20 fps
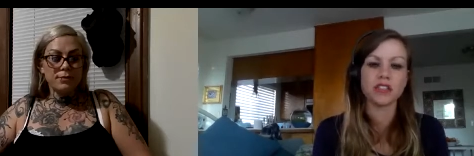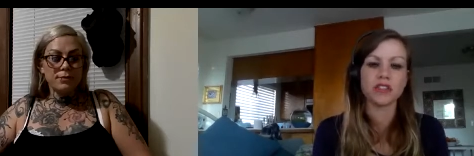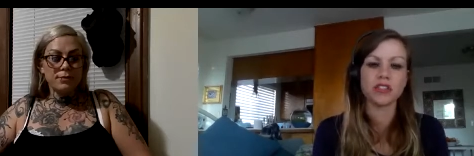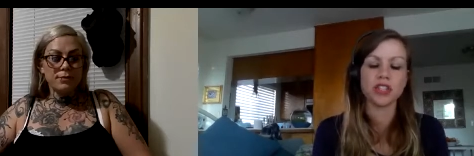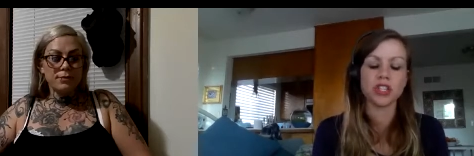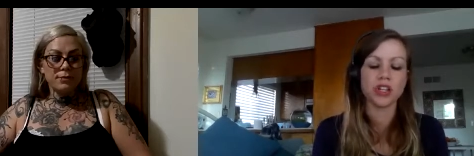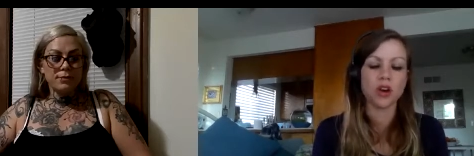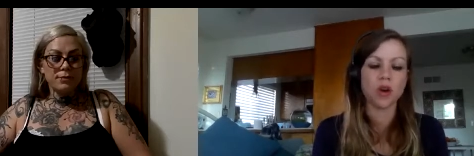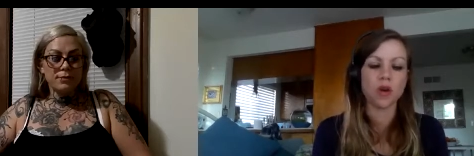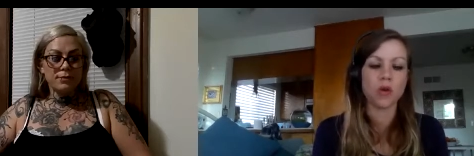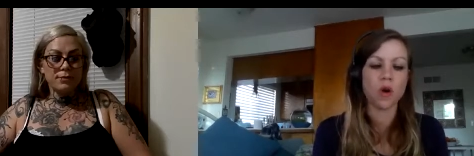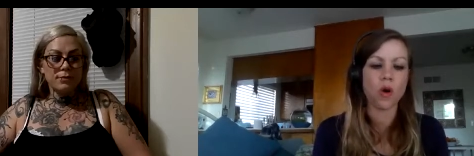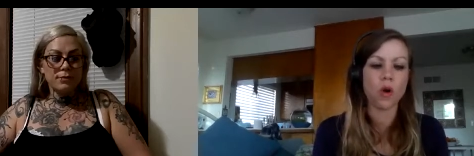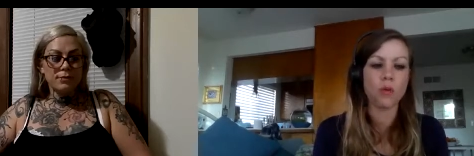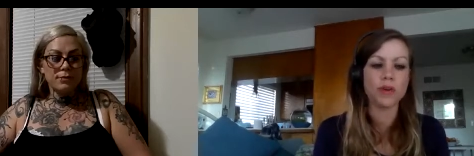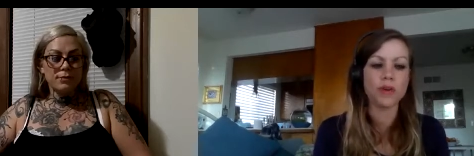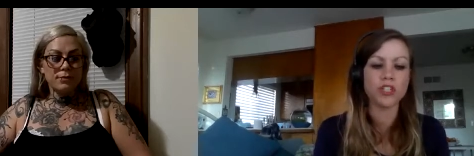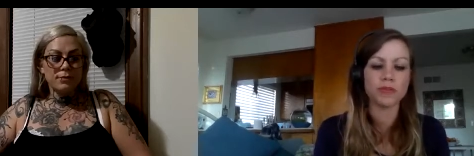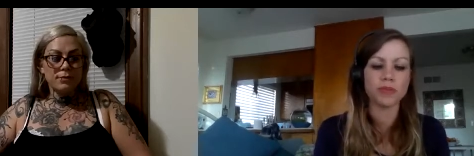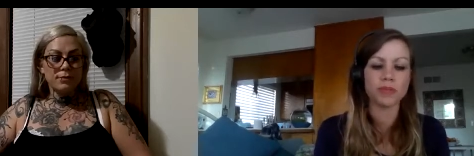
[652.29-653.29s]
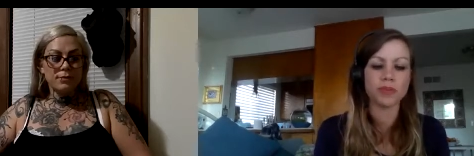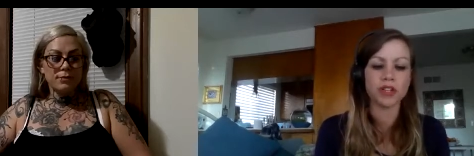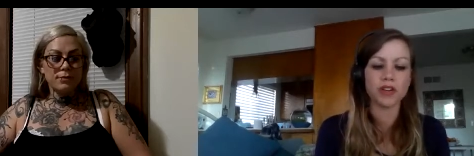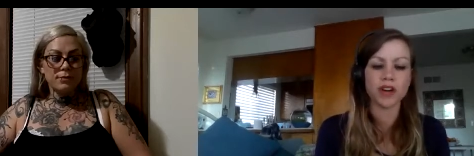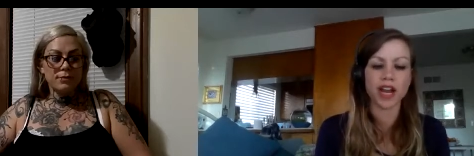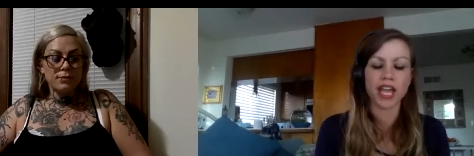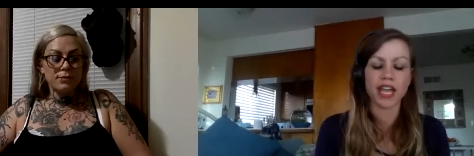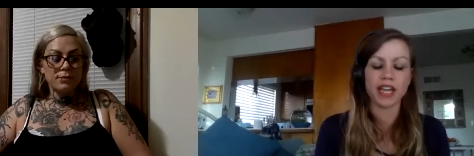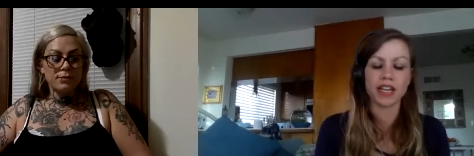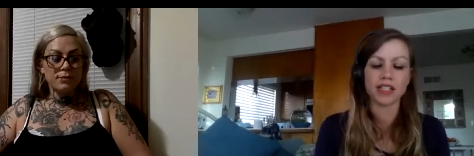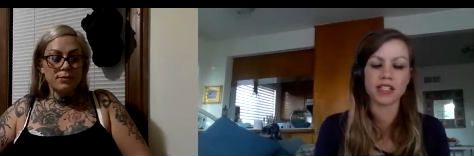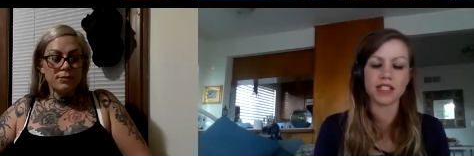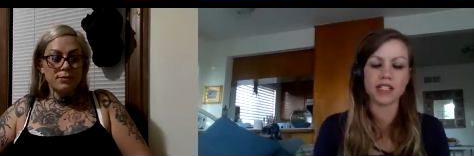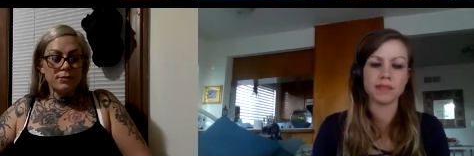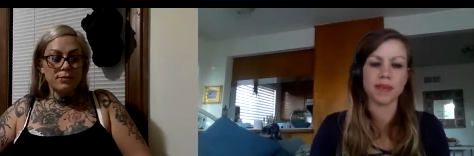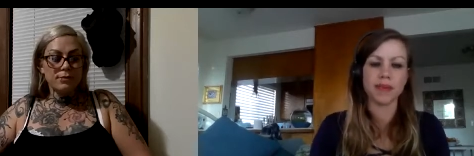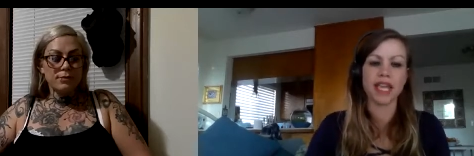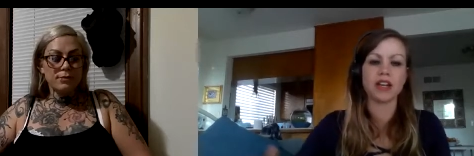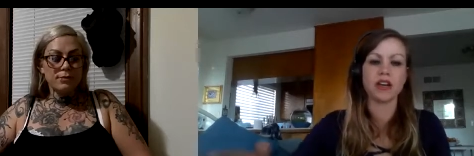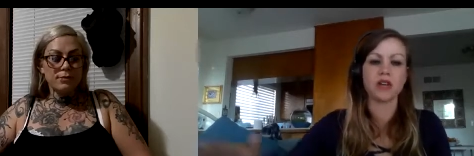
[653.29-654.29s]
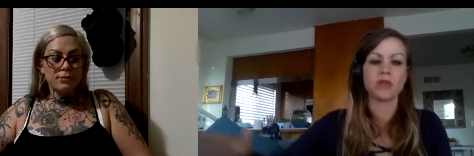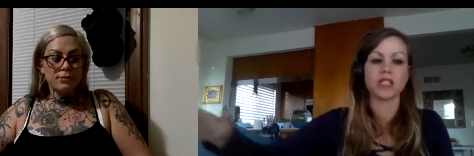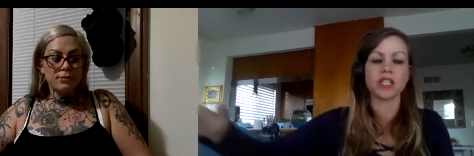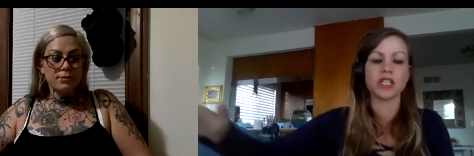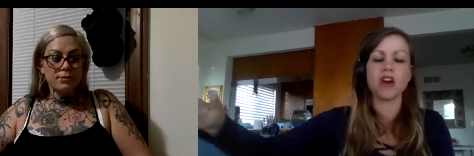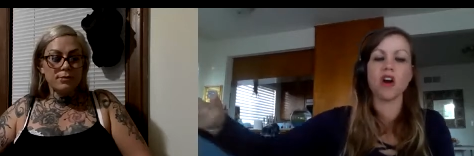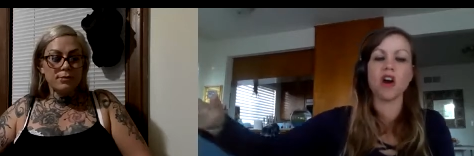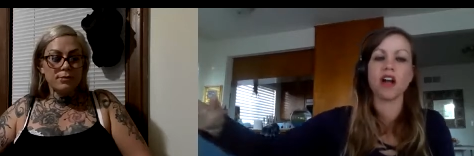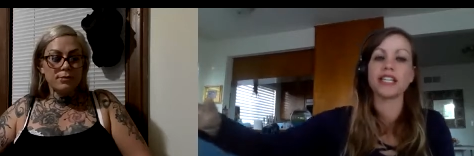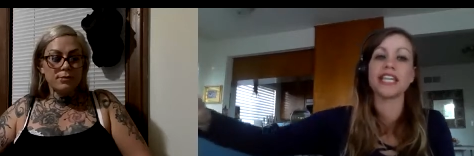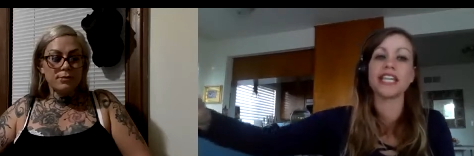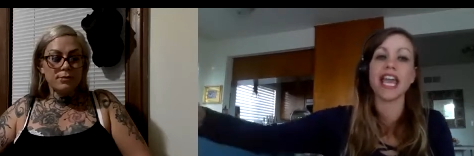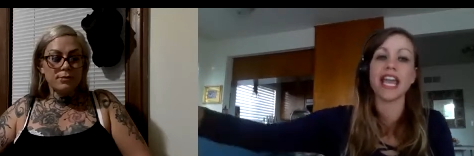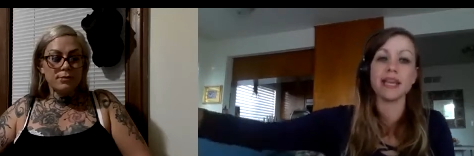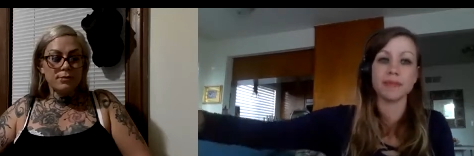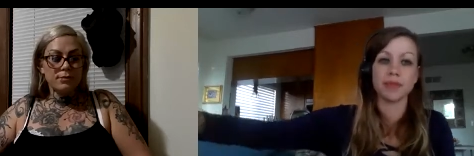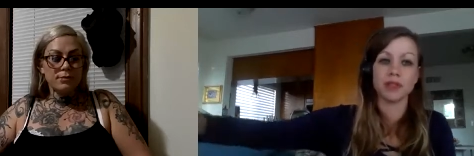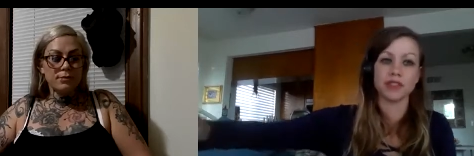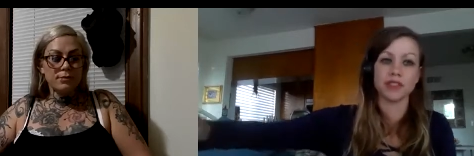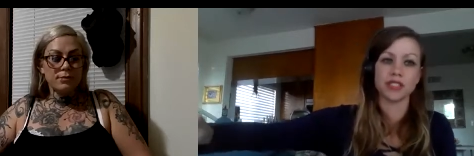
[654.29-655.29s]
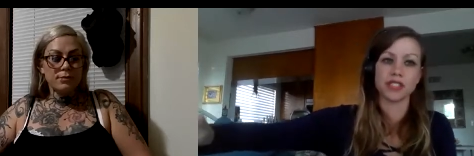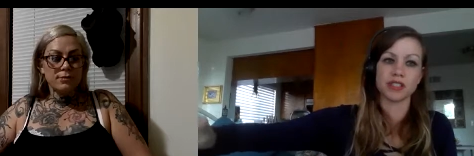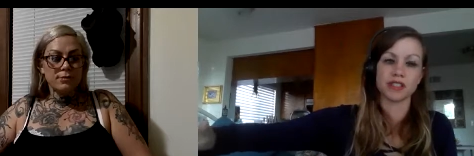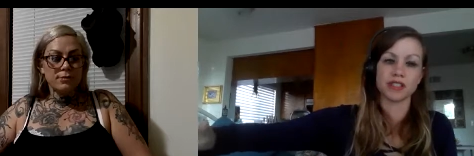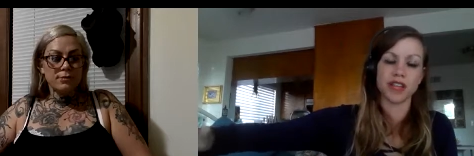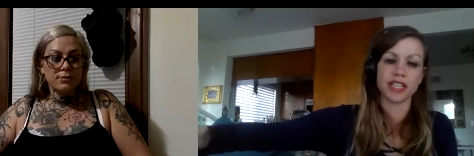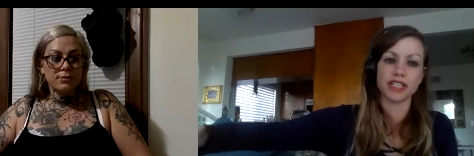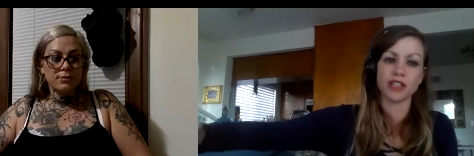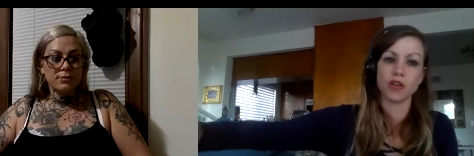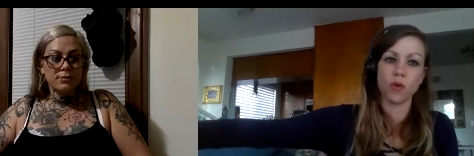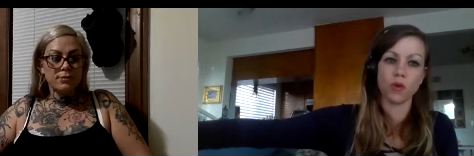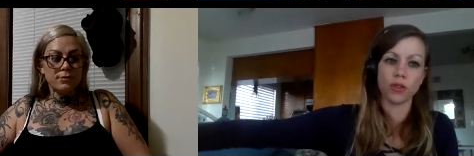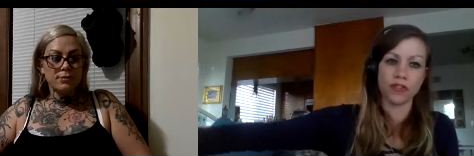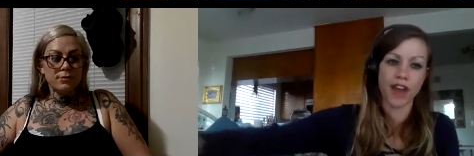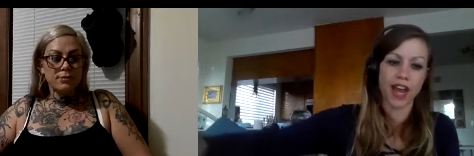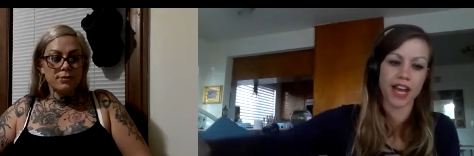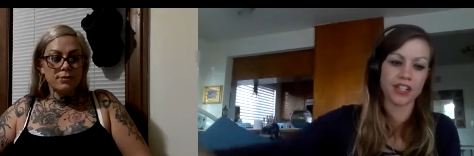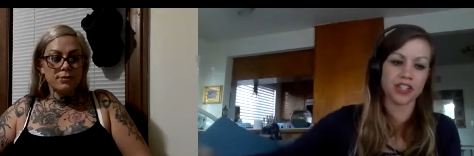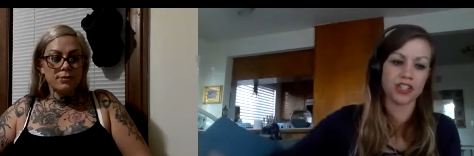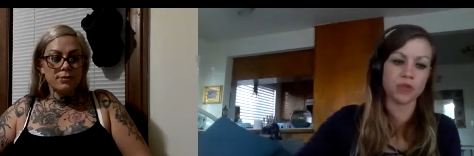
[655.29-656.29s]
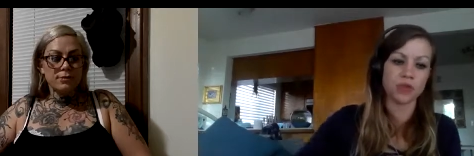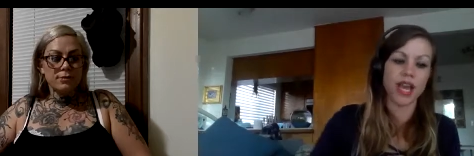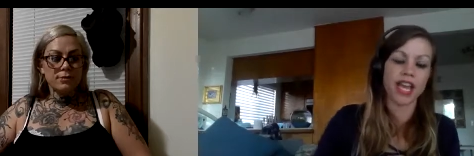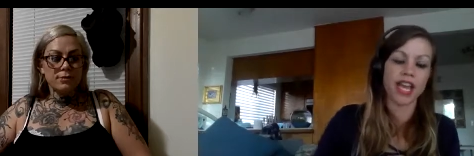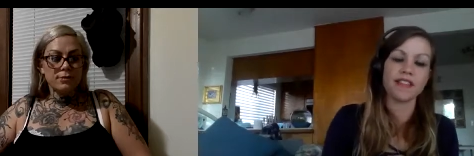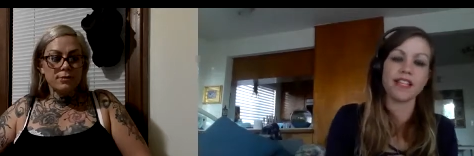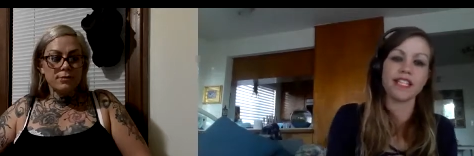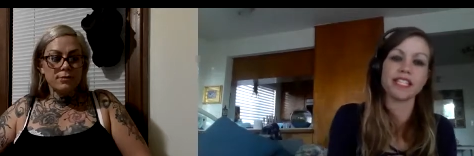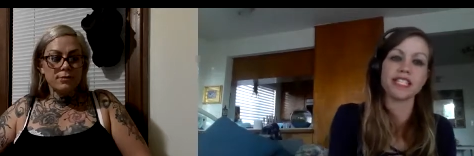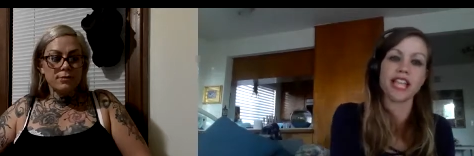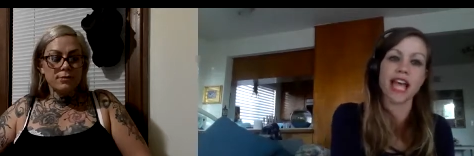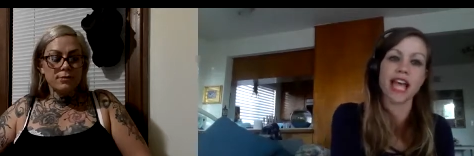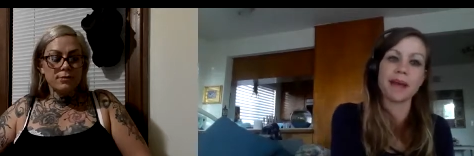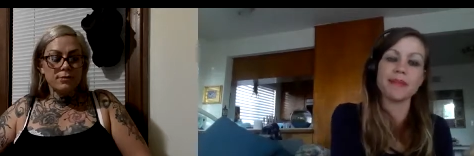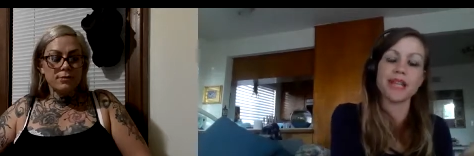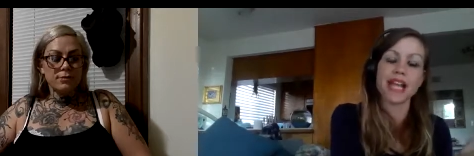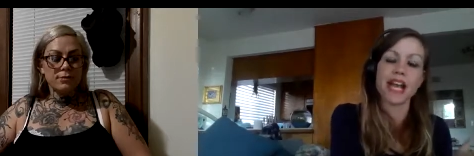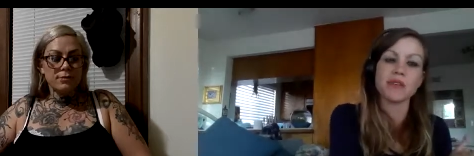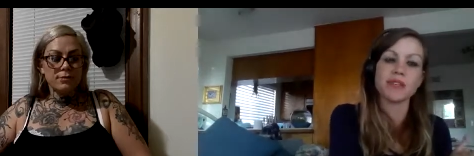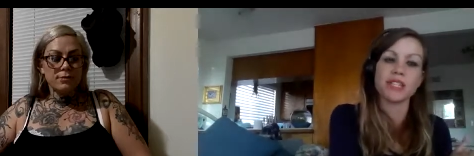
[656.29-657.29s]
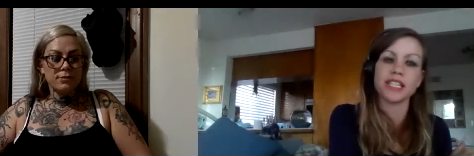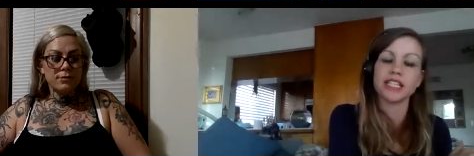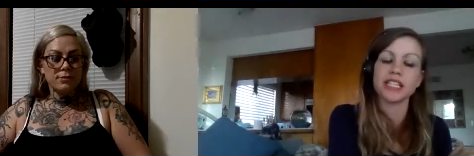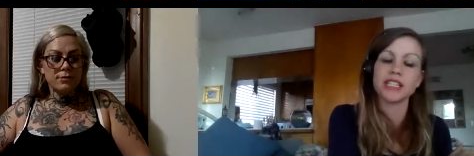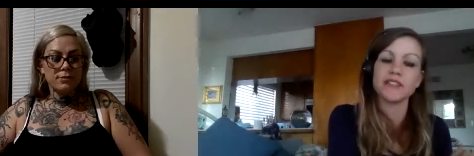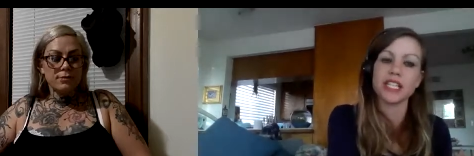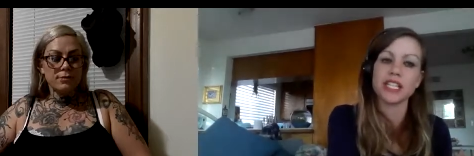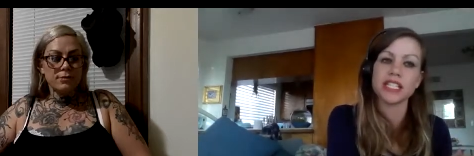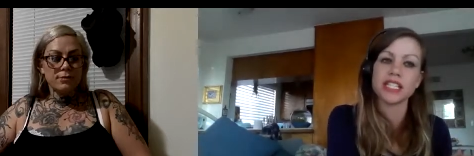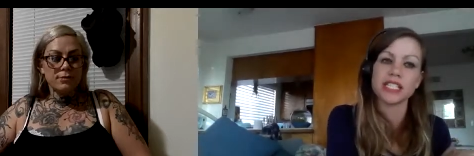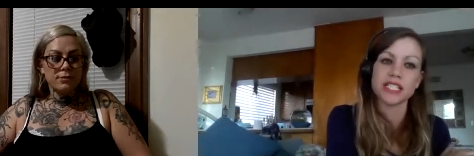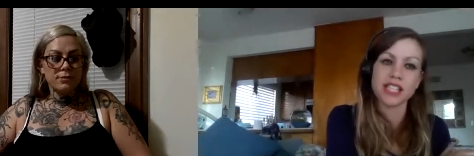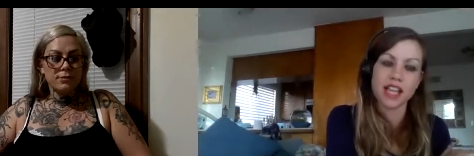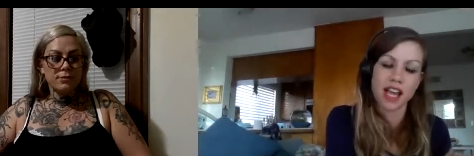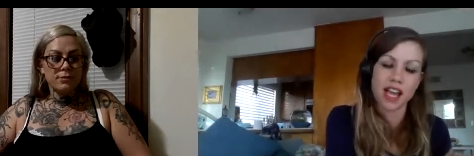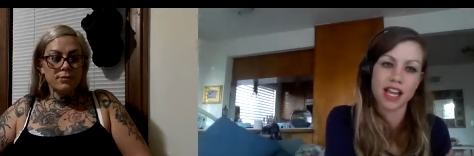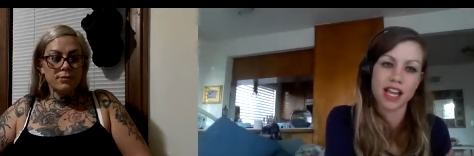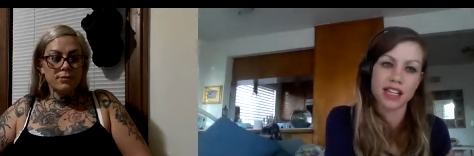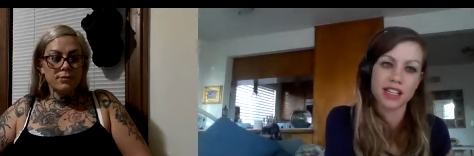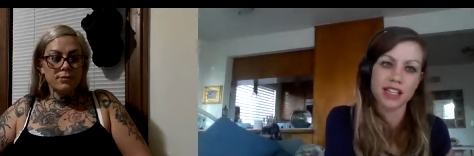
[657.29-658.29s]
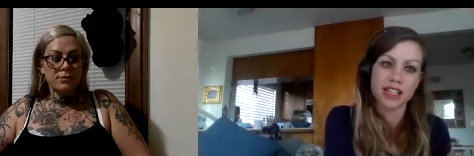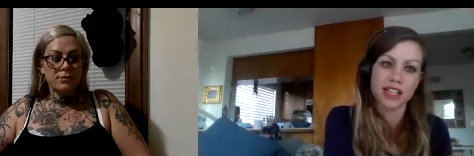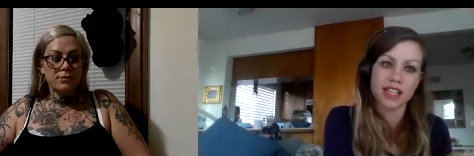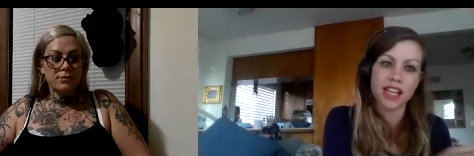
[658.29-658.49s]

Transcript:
Speaker 1: you know a whole bunch of pureed tomatoes on tables like the old fashioned way they slap it out and they leave it in the sun